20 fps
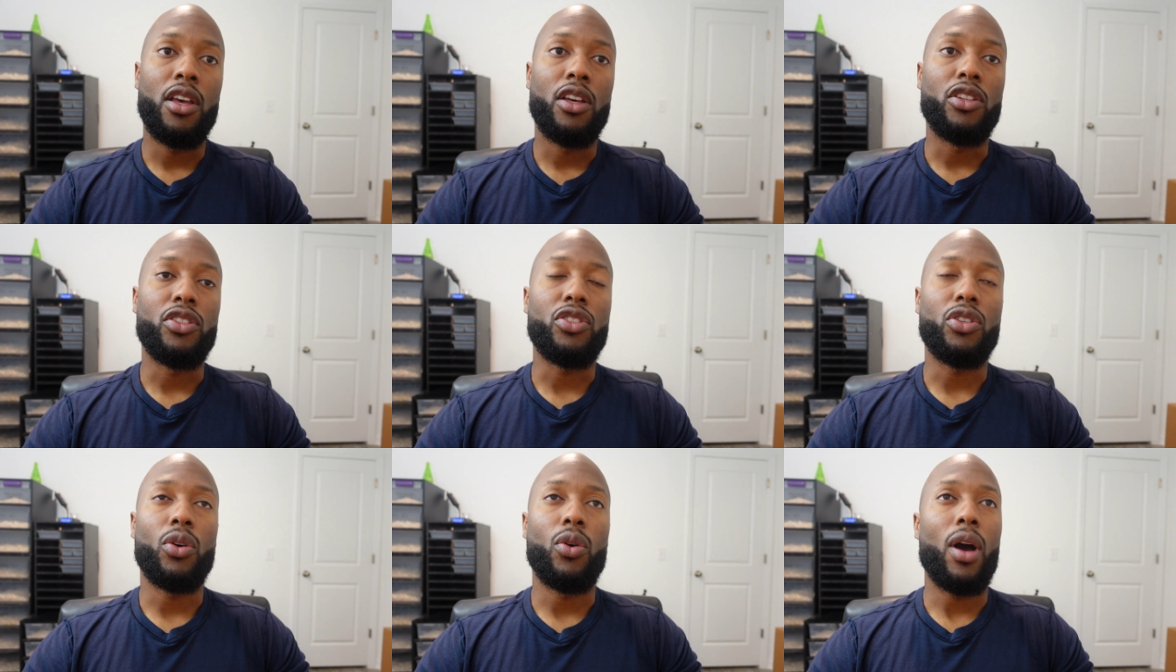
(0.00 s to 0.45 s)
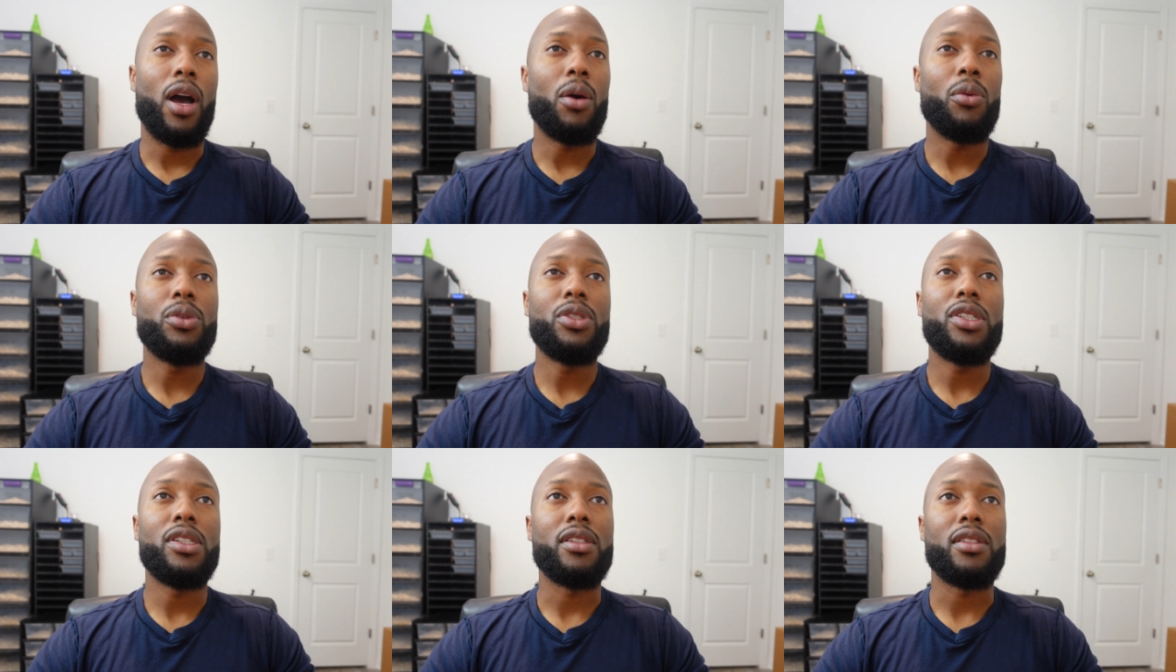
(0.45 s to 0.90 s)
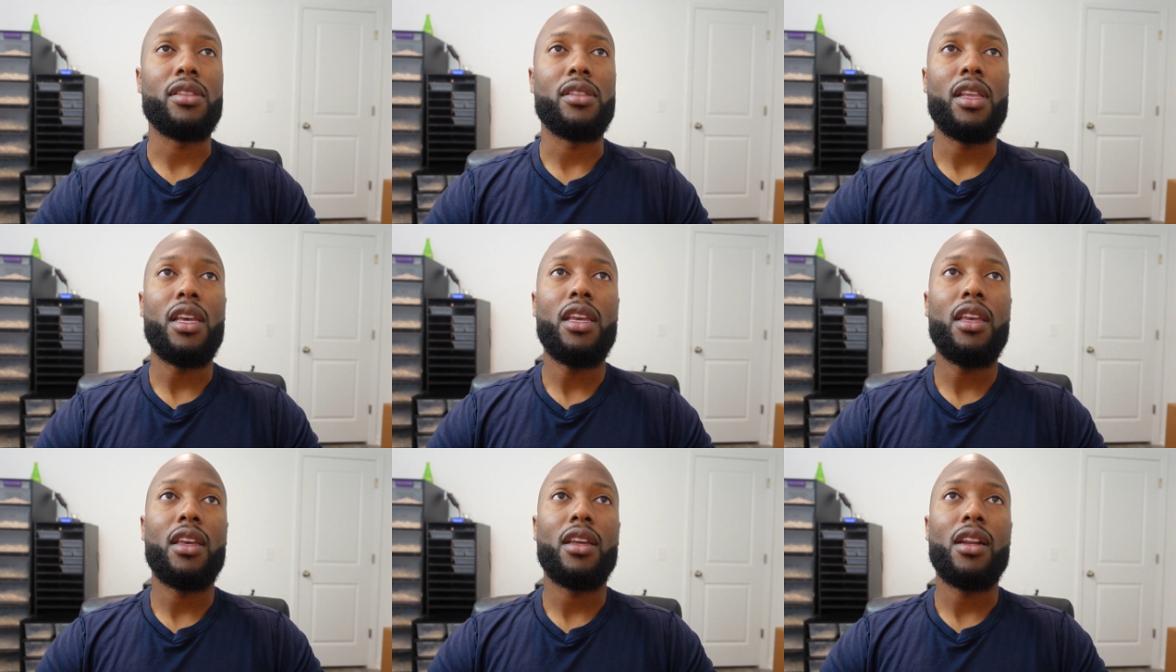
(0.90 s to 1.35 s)
So I was just
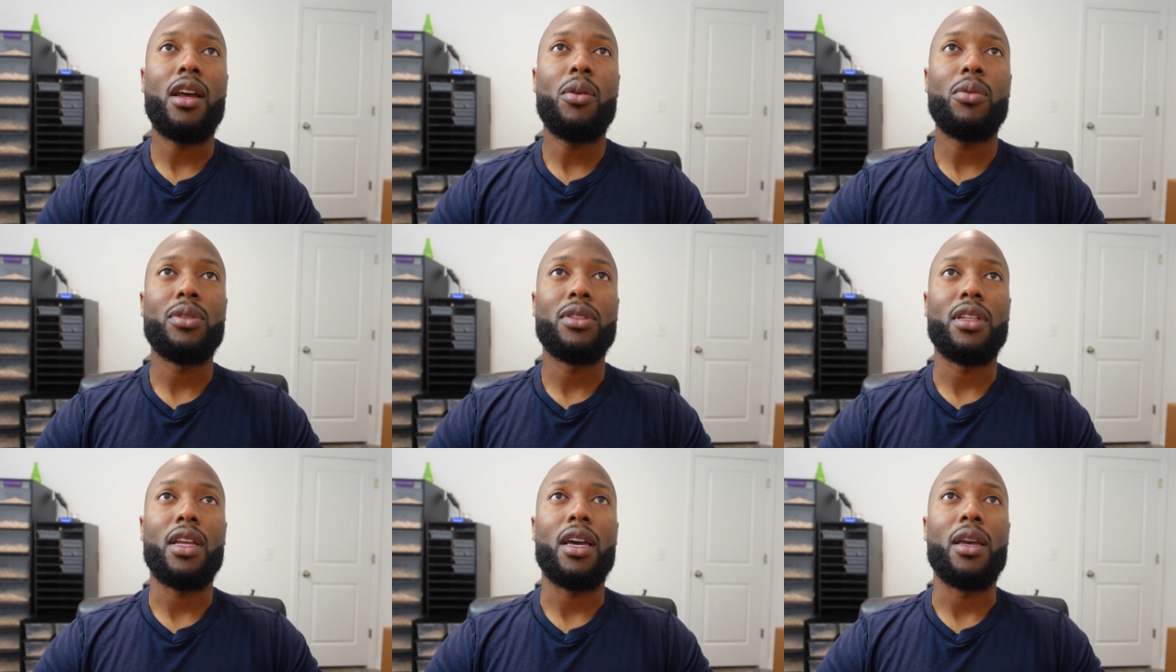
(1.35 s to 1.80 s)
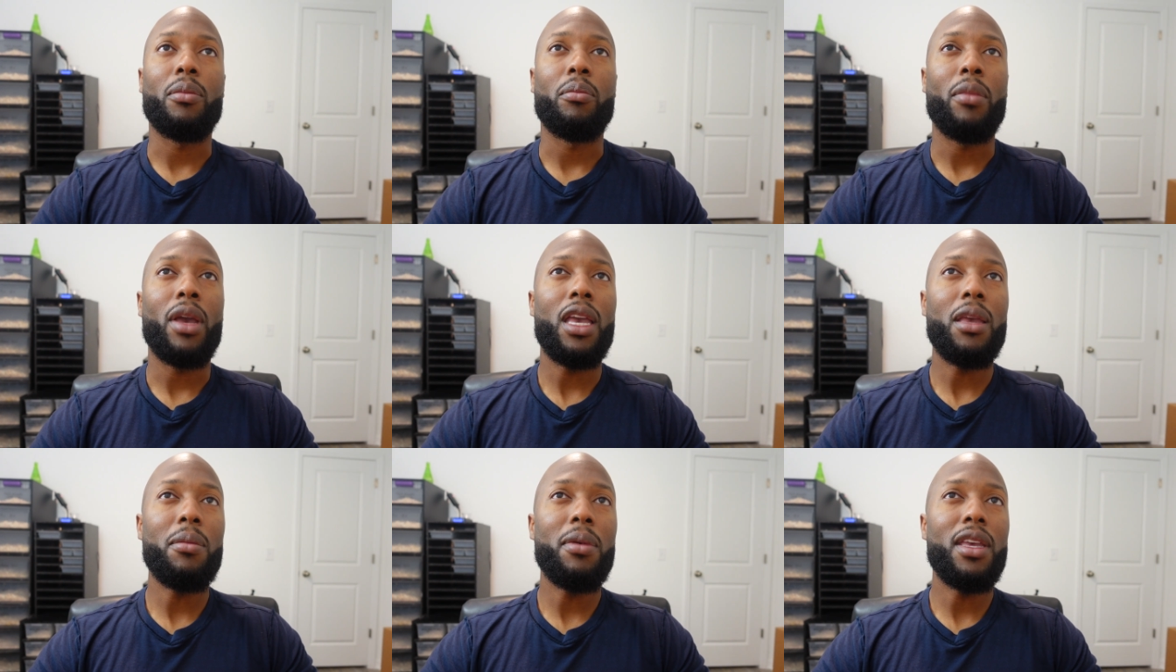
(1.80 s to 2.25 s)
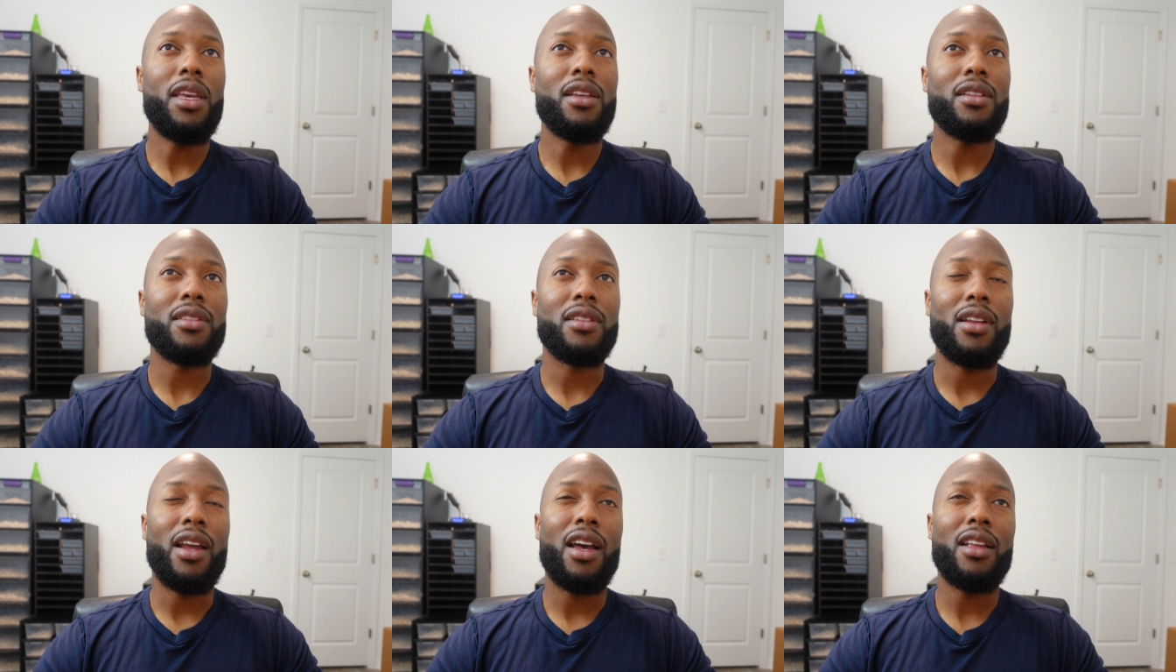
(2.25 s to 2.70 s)
thinking, I was like, maybe
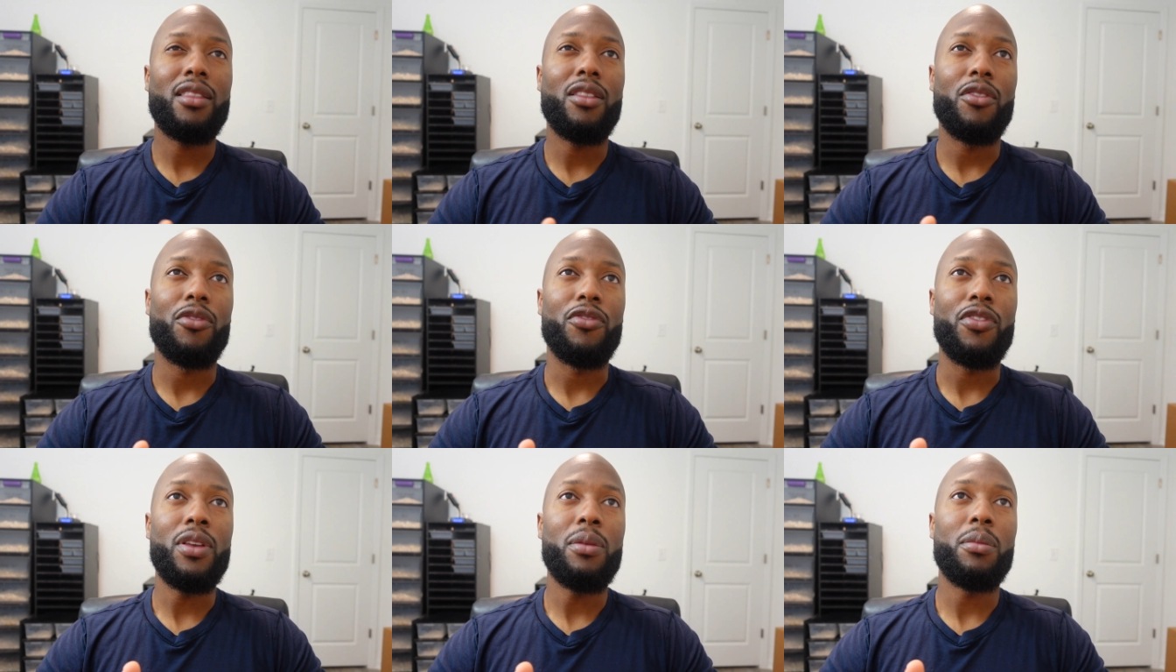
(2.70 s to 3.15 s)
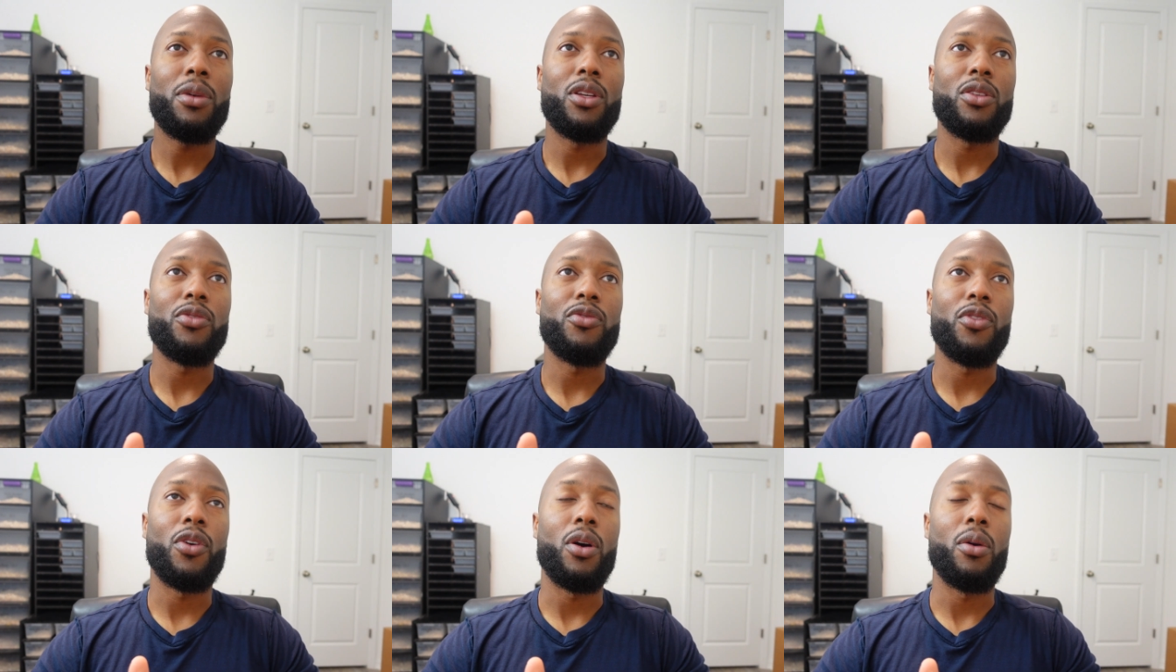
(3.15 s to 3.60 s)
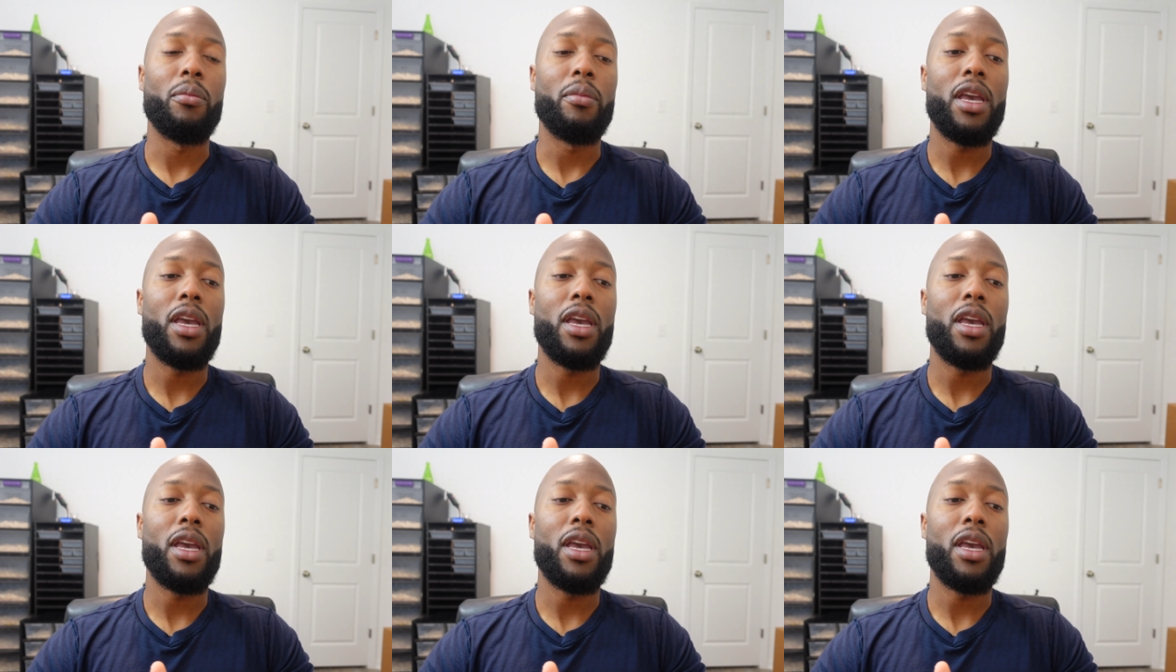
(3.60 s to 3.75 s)
it's not the female's fault.